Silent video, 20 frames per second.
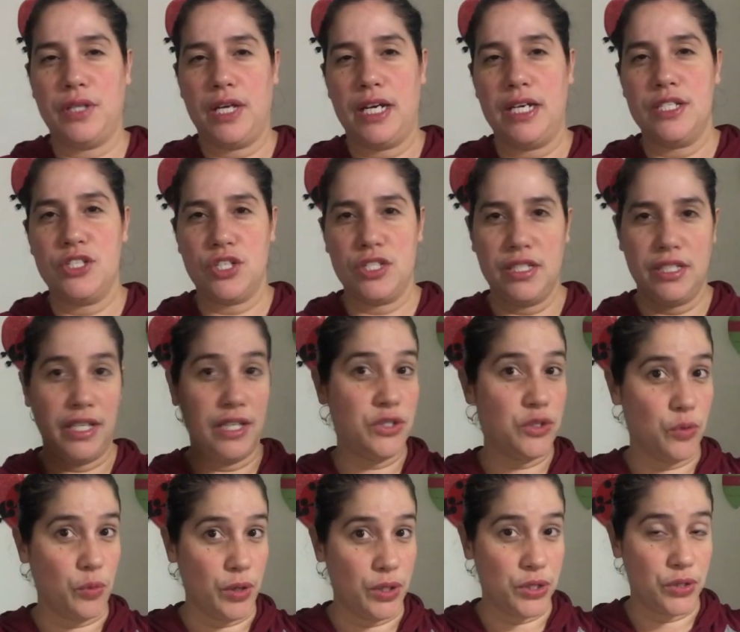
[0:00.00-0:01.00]
guys, just in case
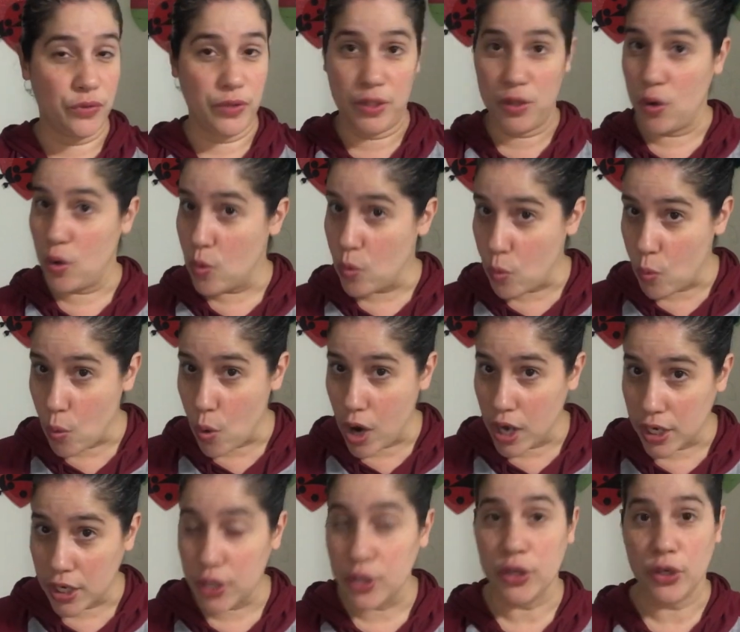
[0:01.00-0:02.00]
you're wondering,
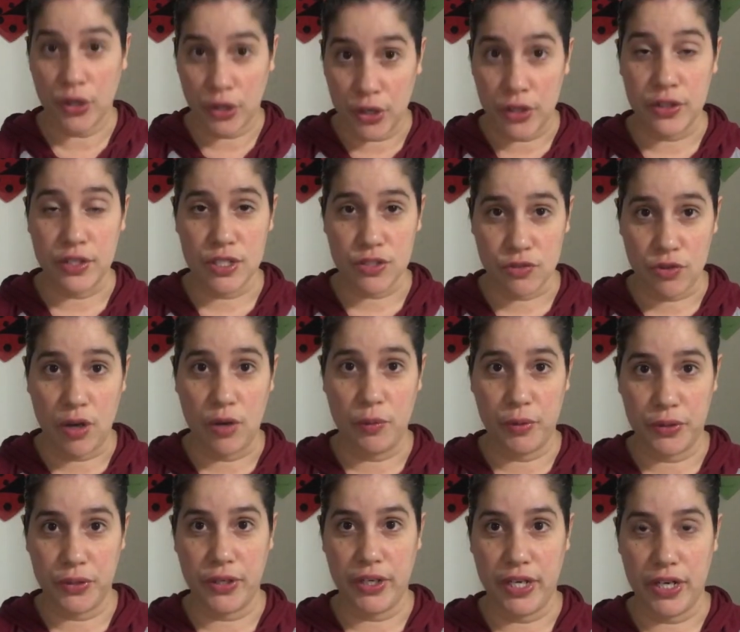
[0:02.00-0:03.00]
what on earth is wrong
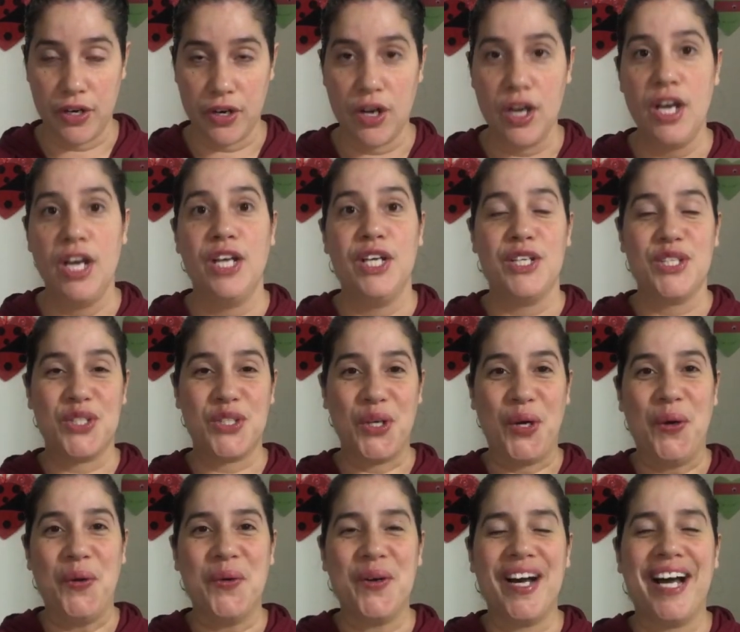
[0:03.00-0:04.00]
with her hair?
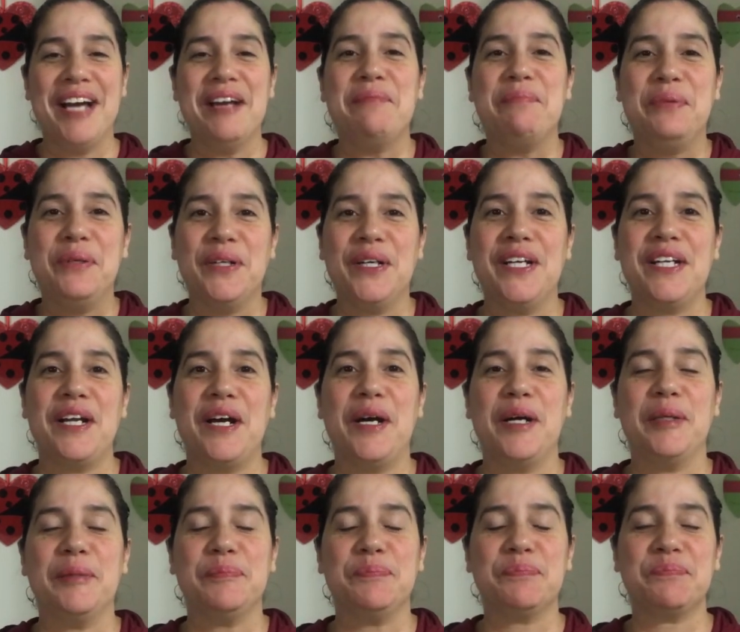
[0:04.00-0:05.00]
So I put
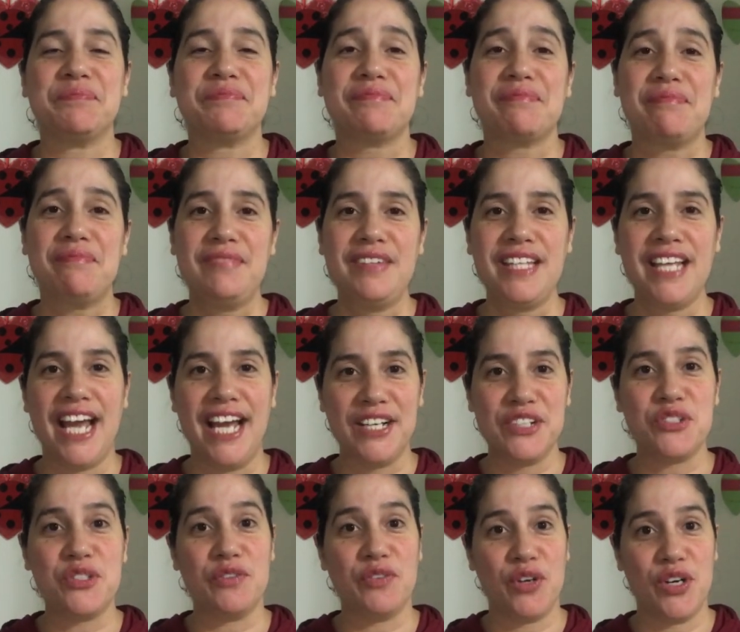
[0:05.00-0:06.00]

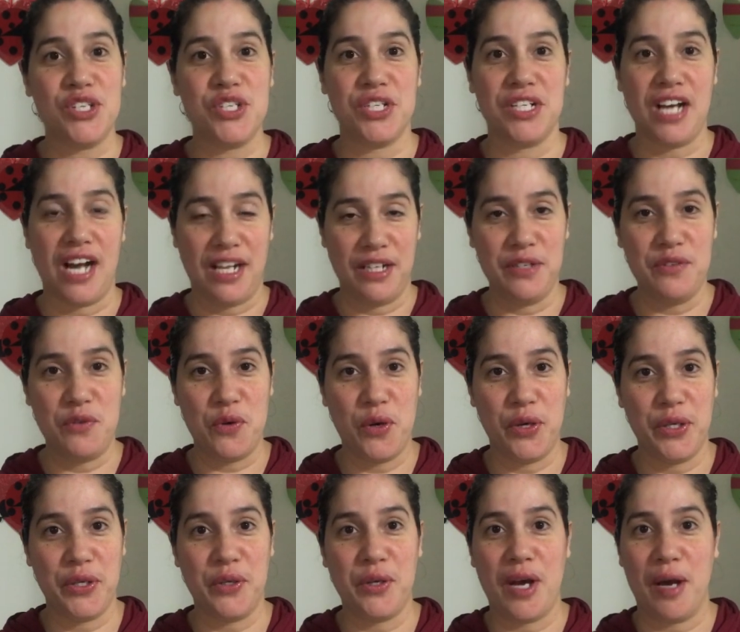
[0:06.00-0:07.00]
extra virgin olive
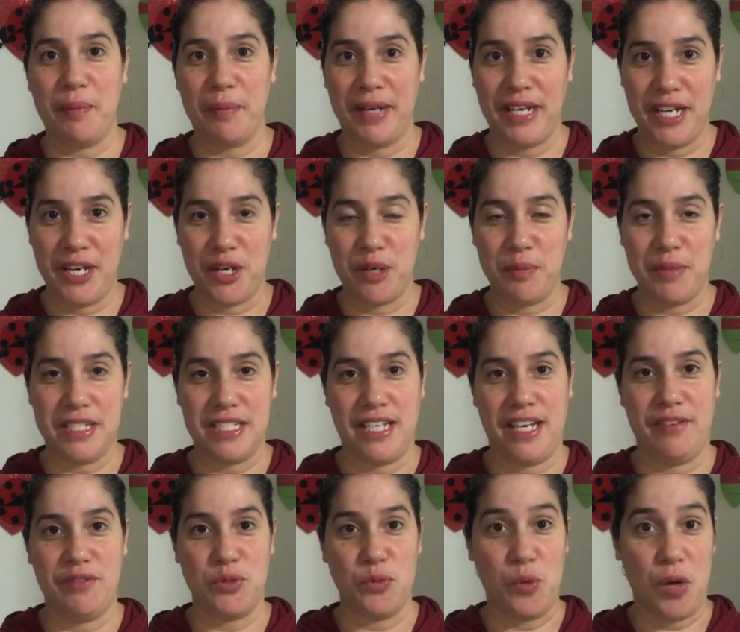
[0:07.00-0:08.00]
oil on my hair because I
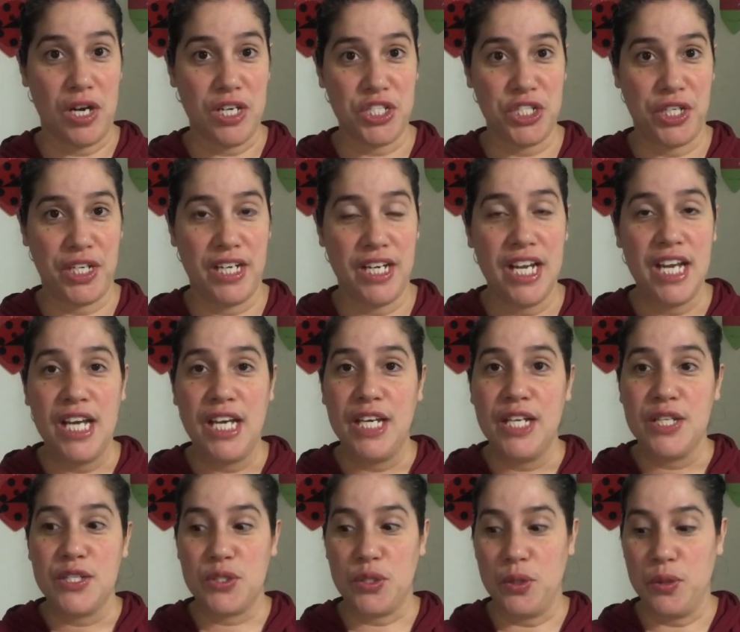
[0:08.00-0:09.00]
have to wash it.
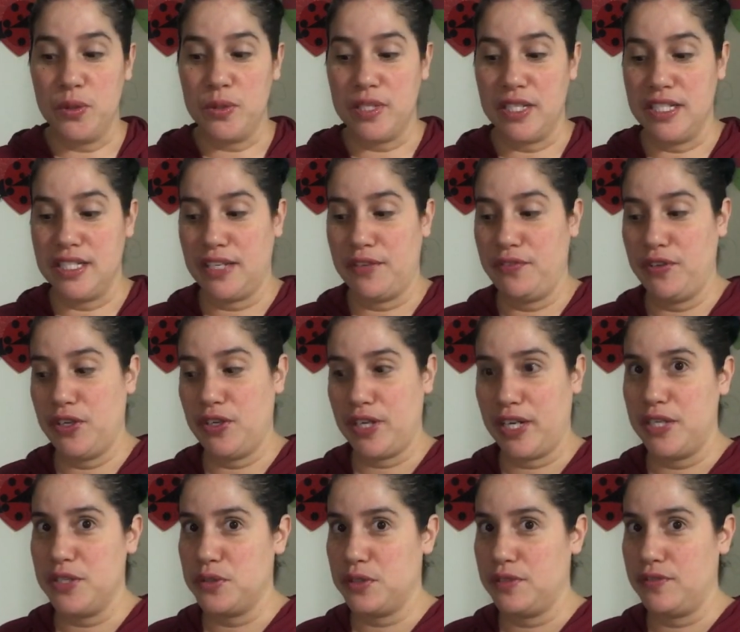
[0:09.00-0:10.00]
So since I figured
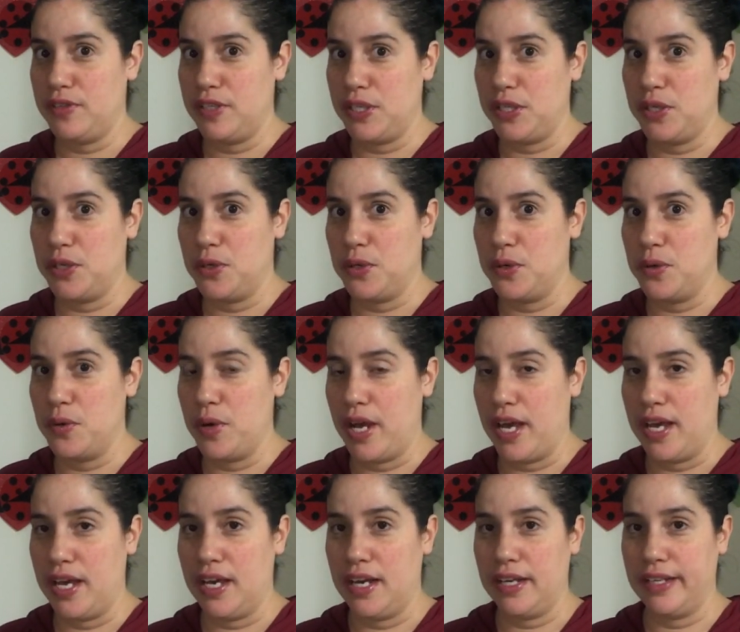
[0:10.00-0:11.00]
I'd do the video,
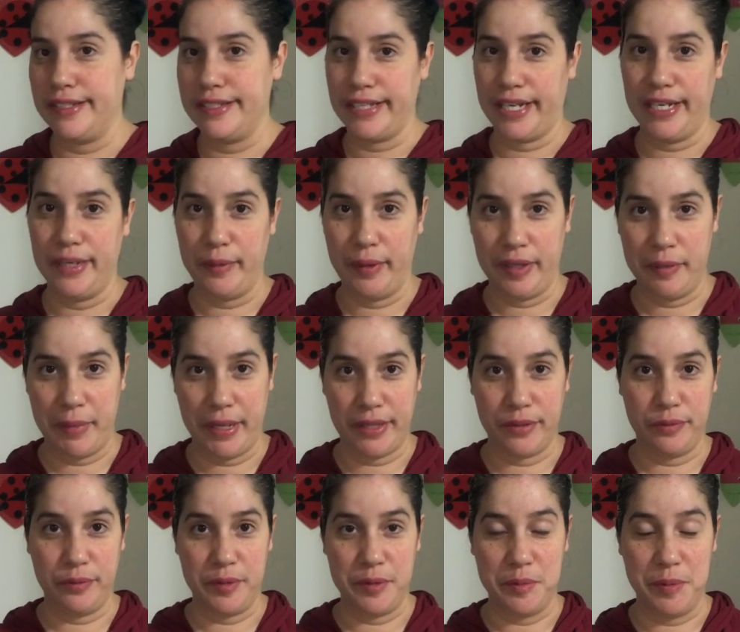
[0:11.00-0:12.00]
and anyway, the
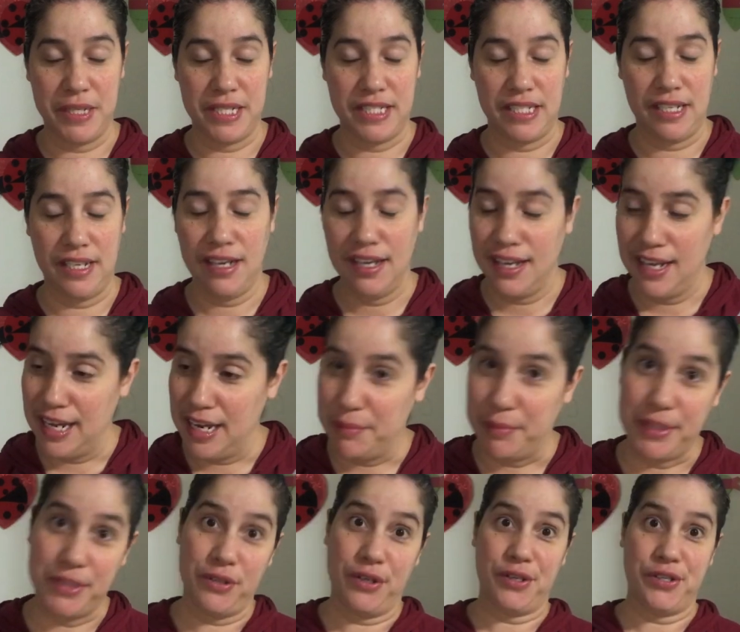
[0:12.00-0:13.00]
bathroom was busy,
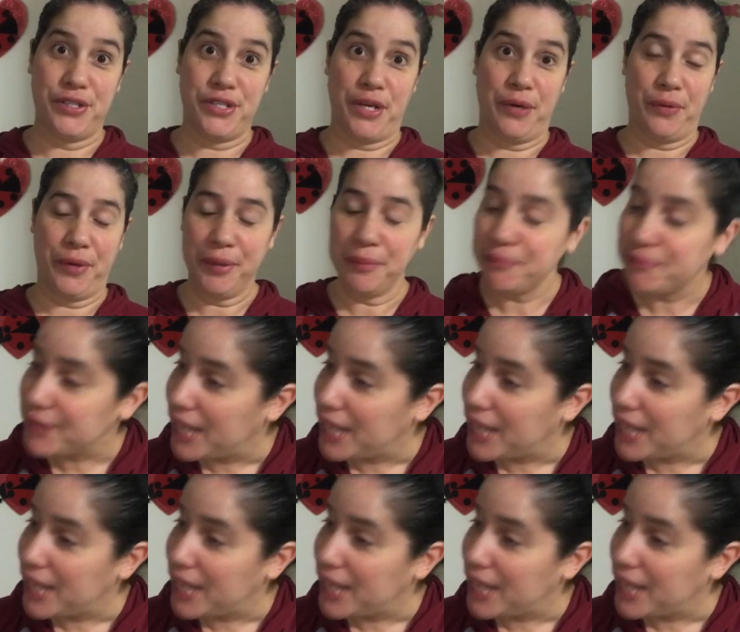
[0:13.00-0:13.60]
my daughter showering,